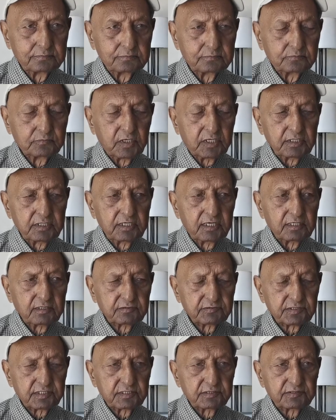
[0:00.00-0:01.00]
my
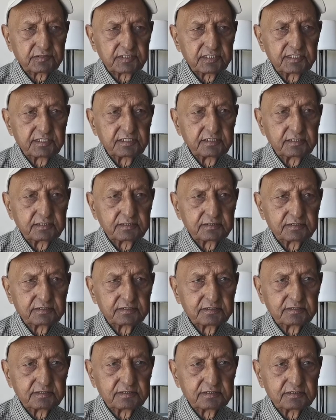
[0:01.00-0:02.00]
license
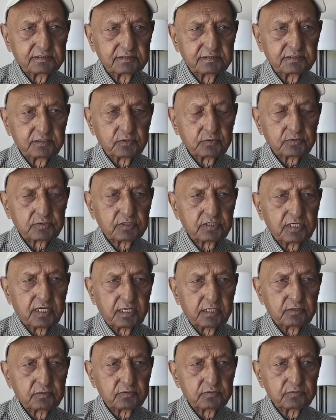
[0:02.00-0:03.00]
don't
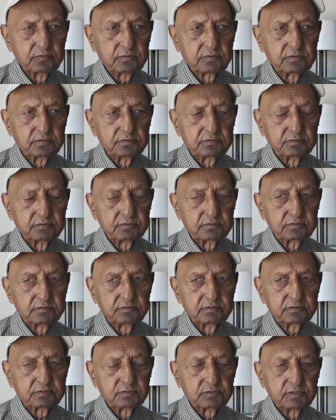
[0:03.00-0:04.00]
allow
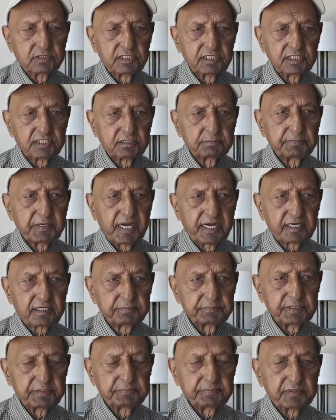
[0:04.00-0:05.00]
to drink
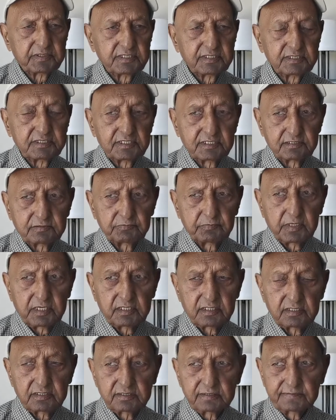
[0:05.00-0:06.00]
black people in this
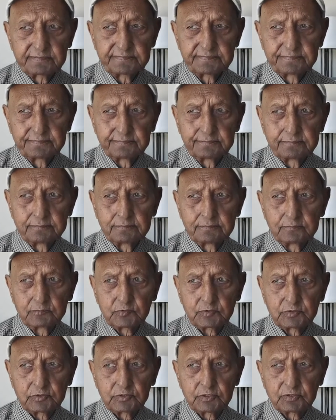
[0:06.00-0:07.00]
bar.
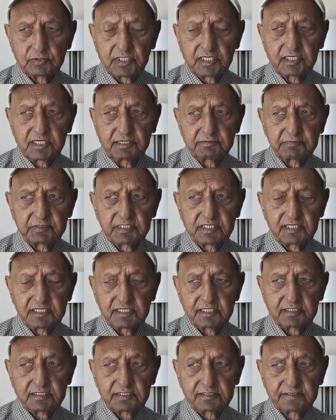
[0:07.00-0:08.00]
You can have a
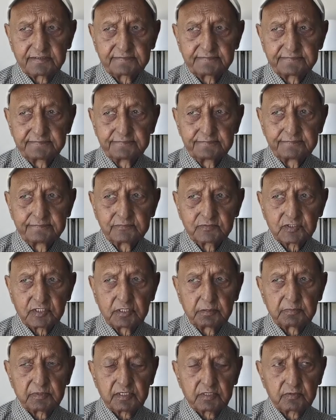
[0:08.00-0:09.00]
drink,
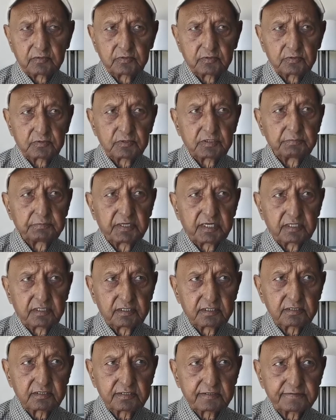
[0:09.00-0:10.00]
come around to the
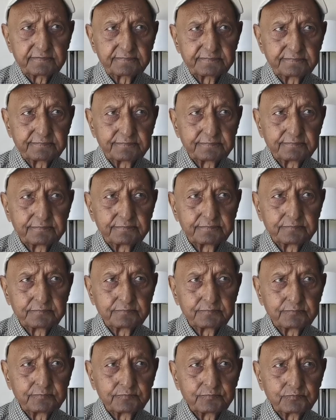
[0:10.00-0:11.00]
bar,
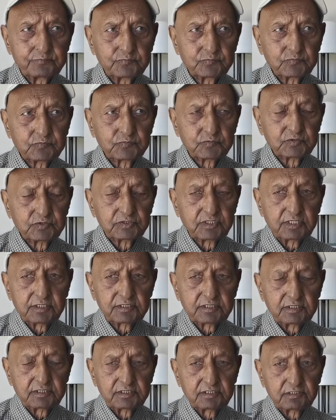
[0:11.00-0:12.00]

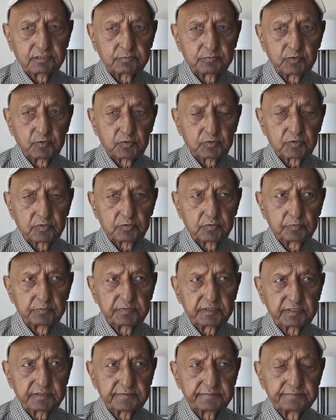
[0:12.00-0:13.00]
not in the smoke
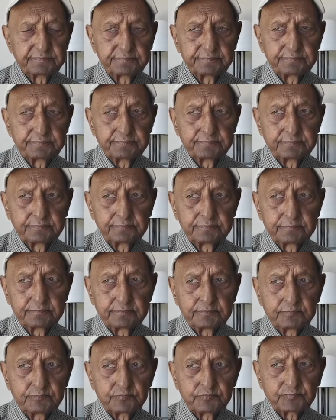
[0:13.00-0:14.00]
room,
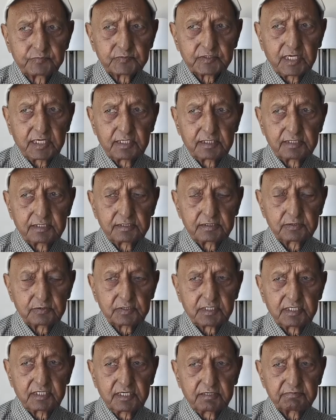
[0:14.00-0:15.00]
and you
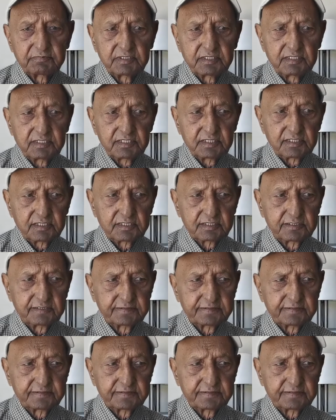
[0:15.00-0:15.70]
can have a drink."